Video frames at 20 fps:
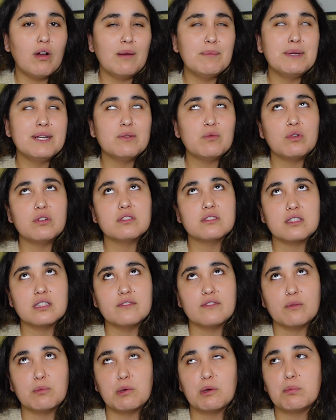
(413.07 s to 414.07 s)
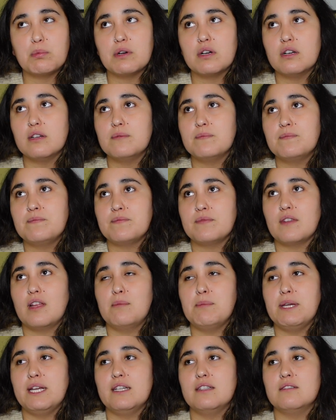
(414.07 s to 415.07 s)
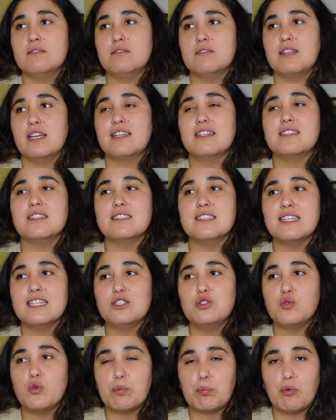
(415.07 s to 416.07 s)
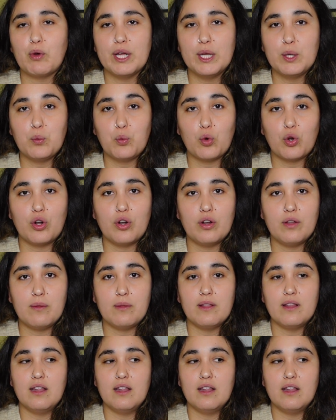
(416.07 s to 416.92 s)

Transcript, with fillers: I mean, well, it's livable, but I mean, that it doesn't get to a point where